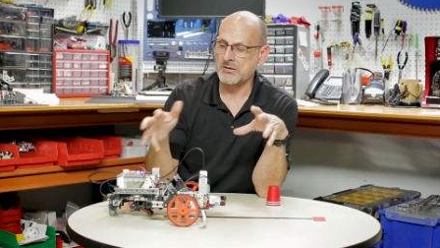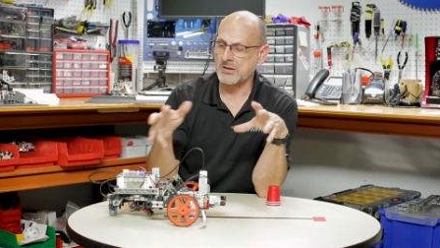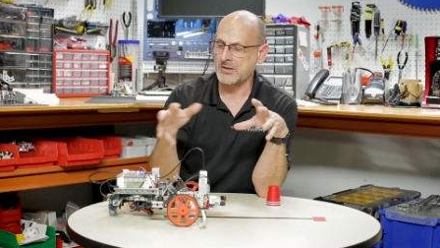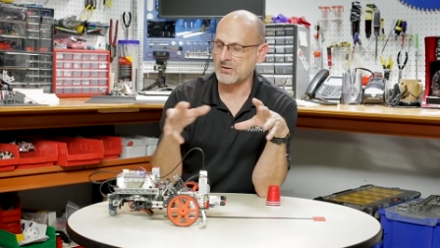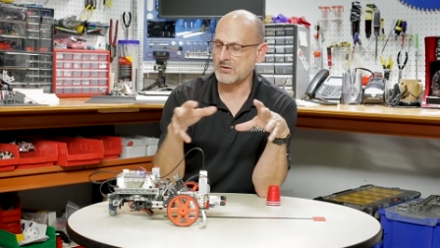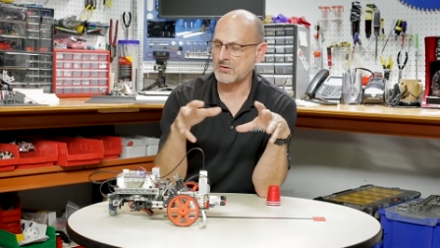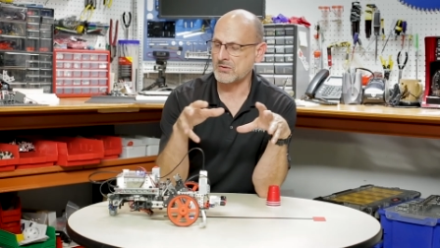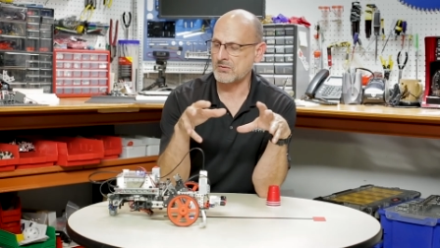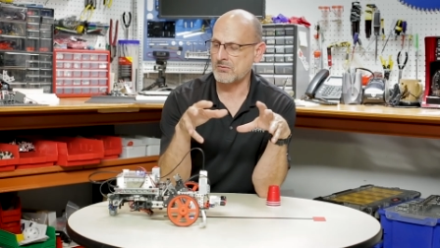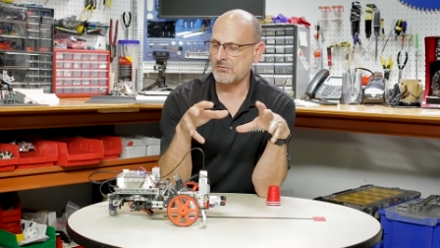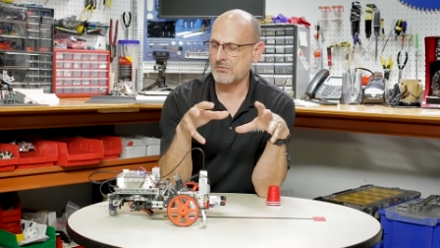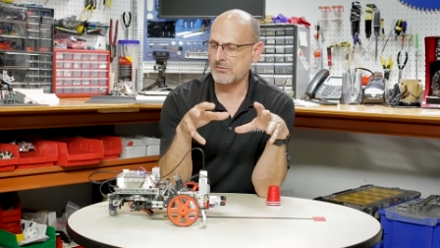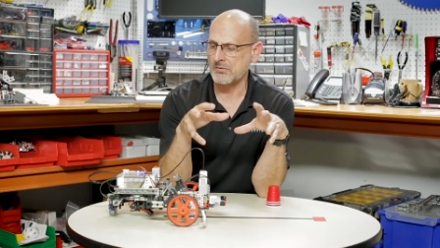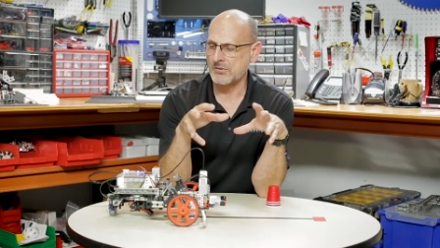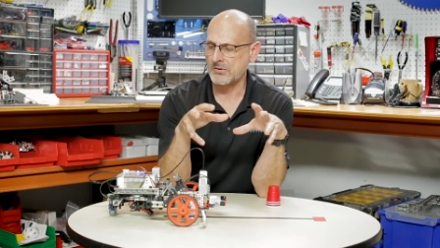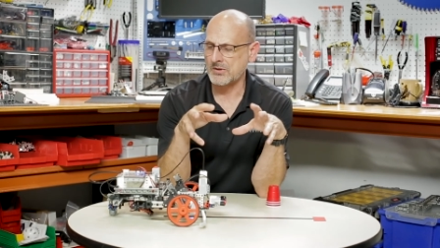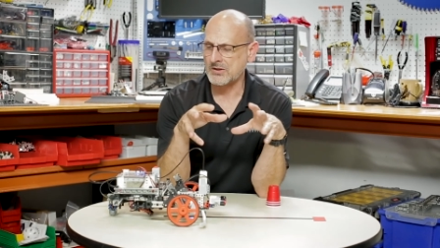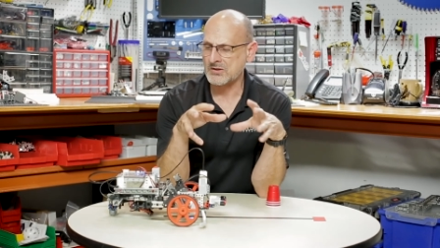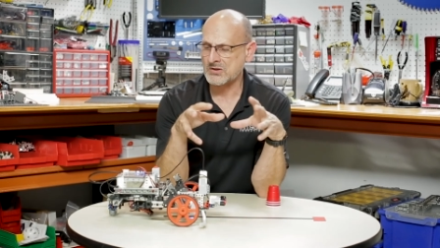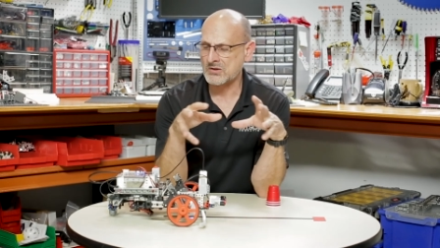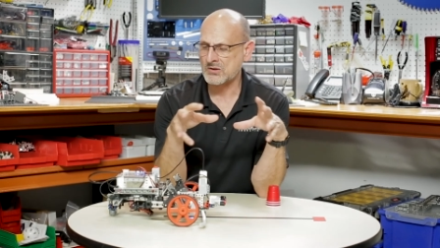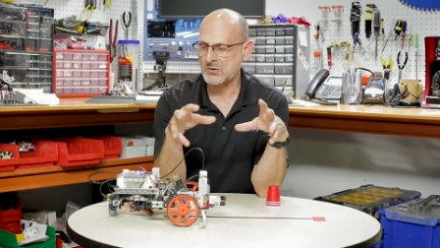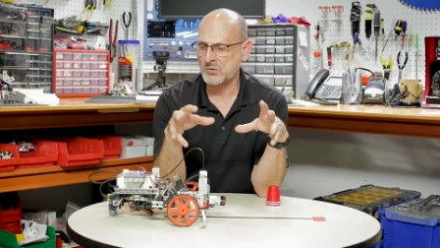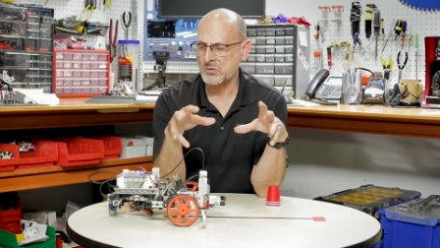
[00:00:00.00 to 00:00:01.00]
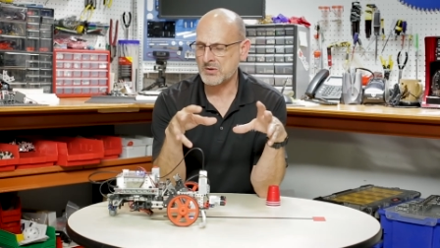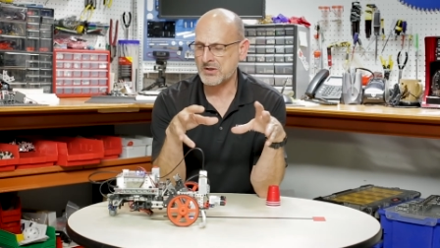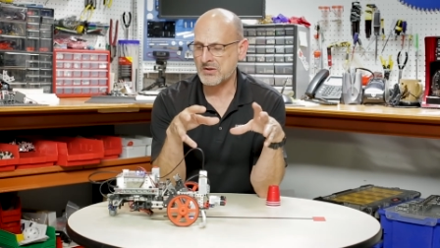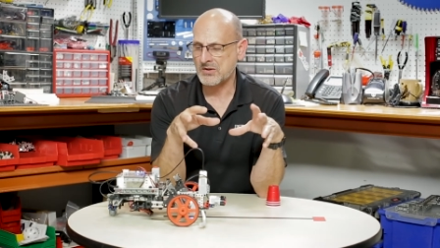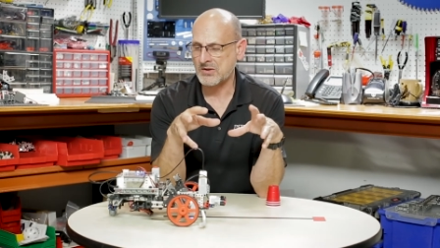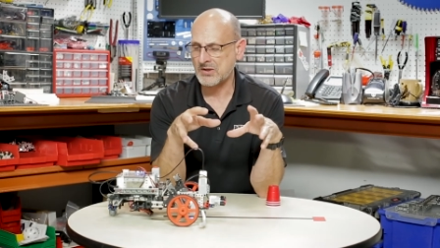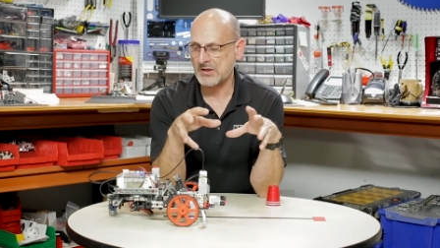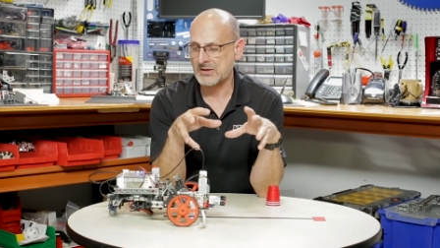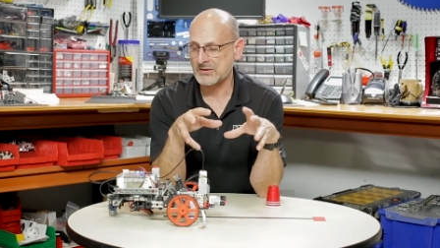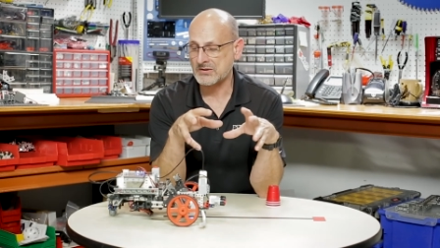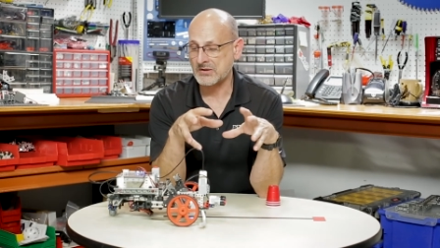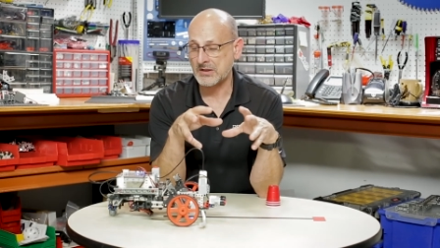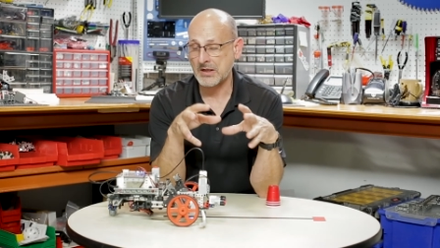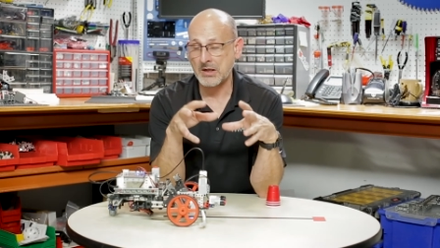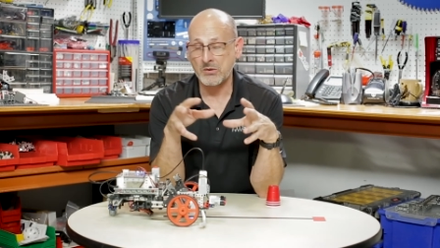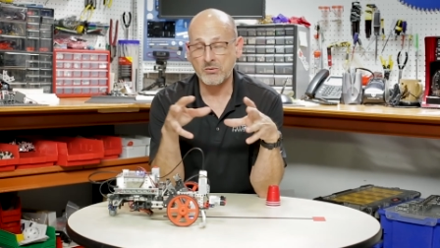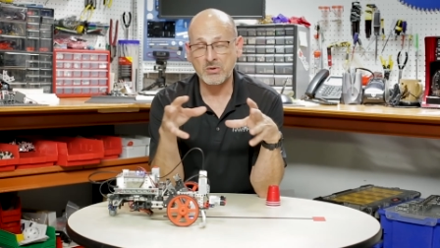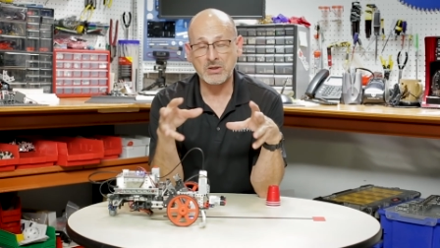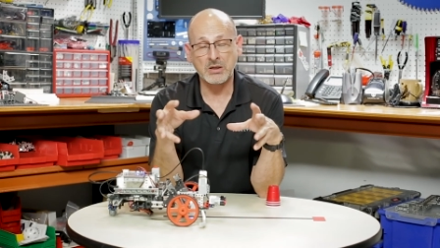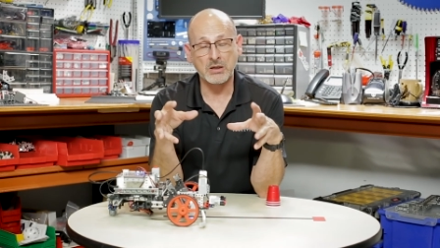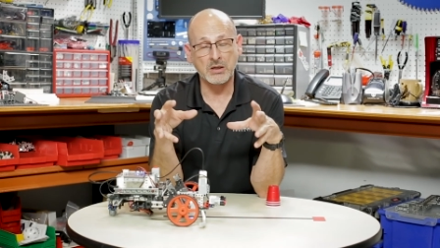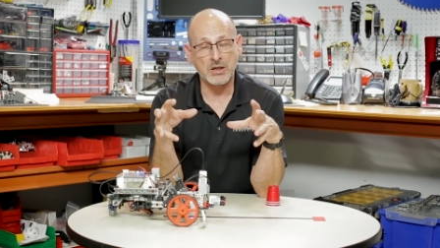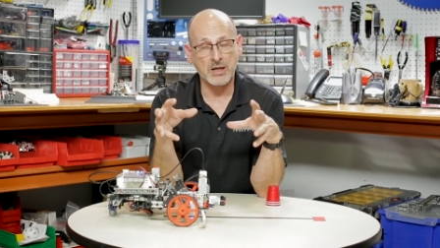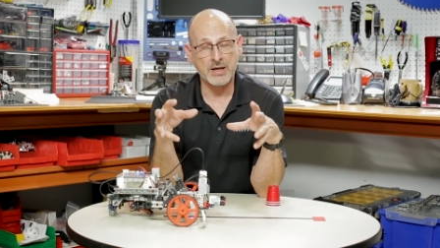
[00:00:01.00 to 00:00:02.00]
because this is one of the things that I
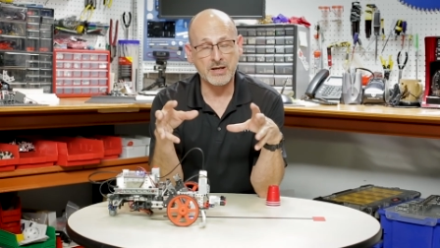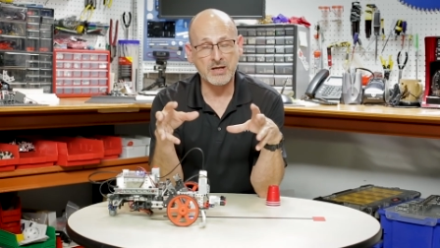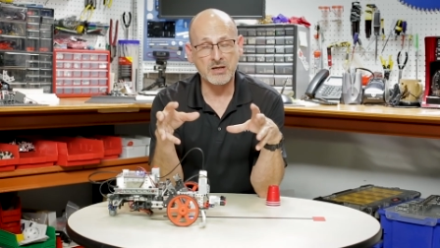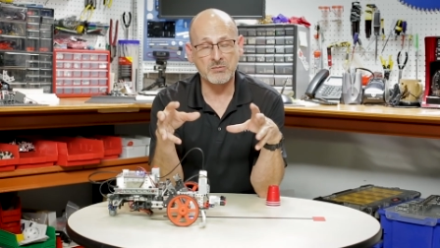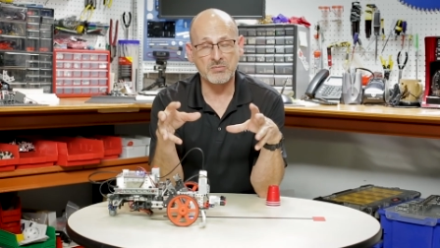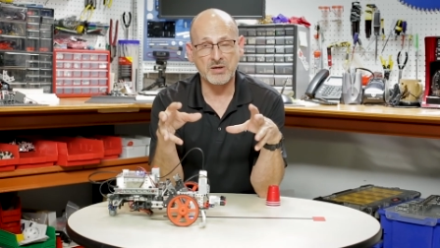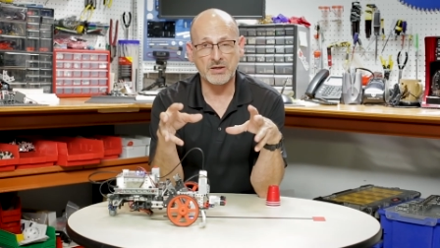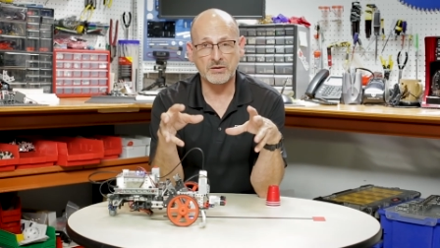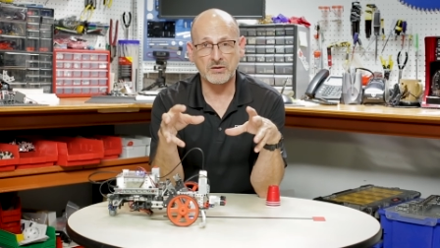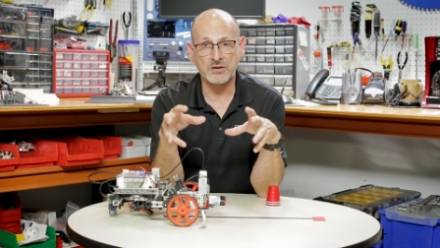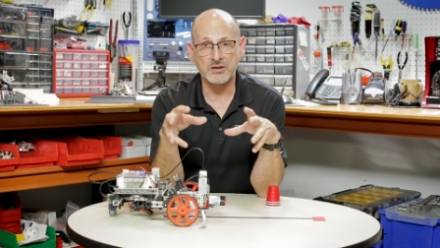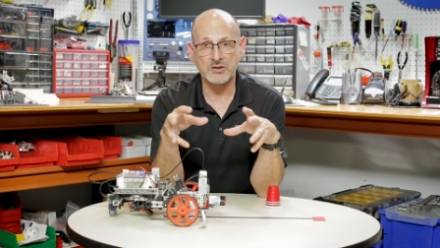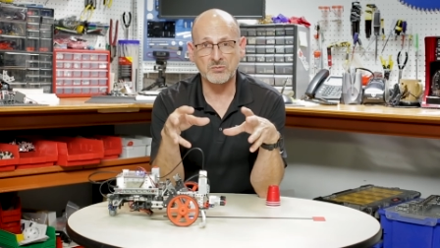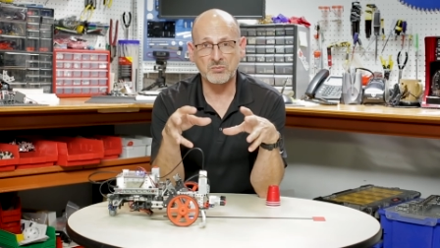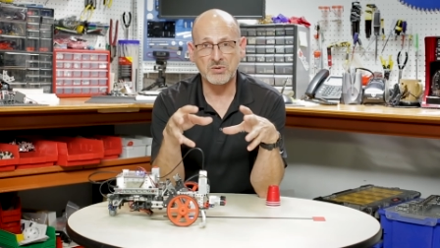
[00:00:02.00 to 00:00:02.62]
really like about this,